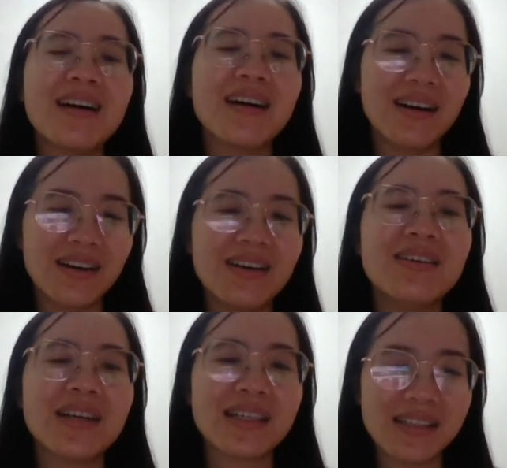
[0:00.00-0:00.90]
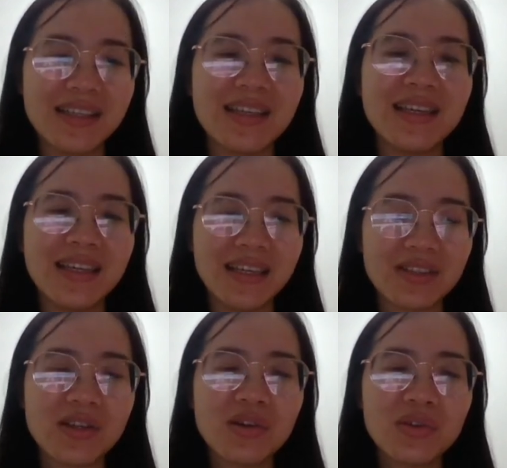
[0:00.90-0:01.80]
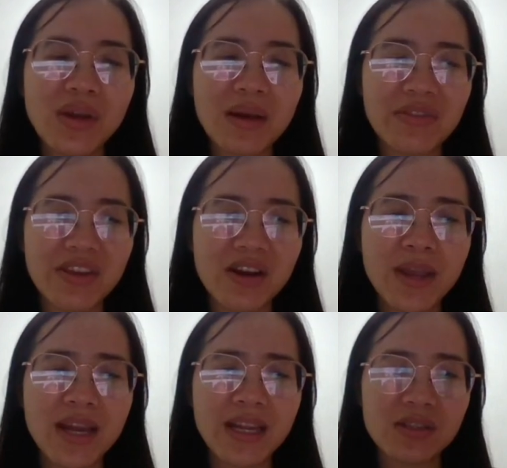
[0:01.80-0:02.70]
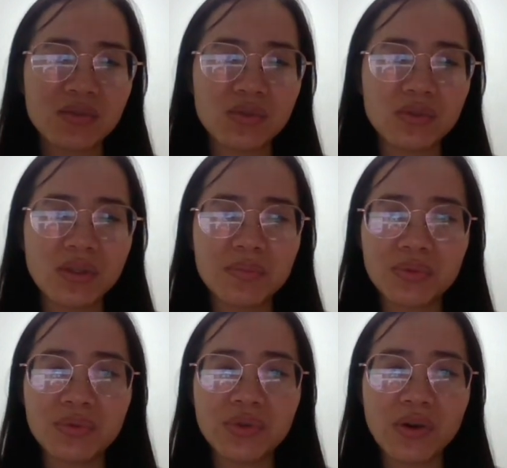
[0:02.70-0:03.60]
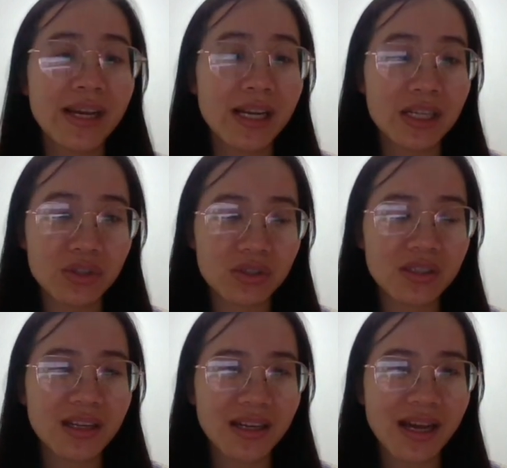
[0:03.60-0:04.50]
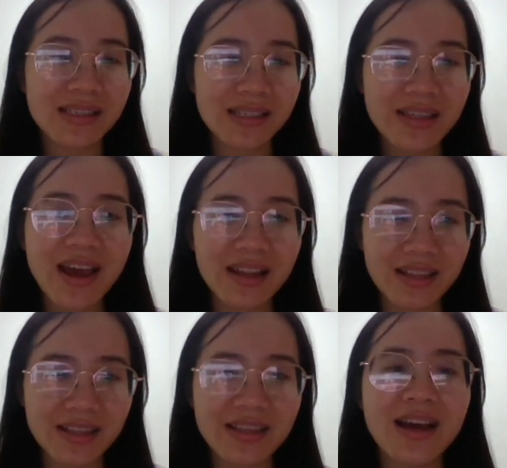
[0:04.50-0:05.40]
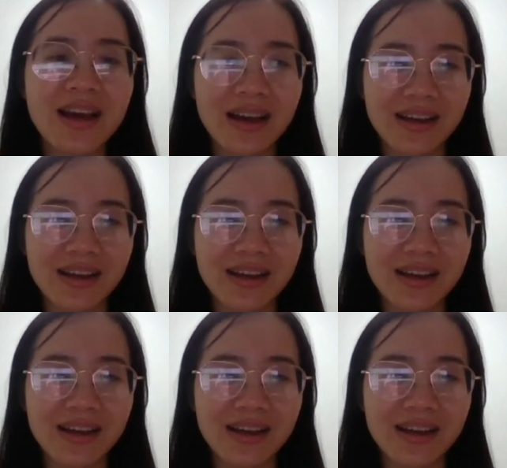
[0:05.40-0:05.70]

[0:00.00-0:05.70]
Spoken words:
Oh, I see. So you have the awareness to improve your English. I see that. Yeah.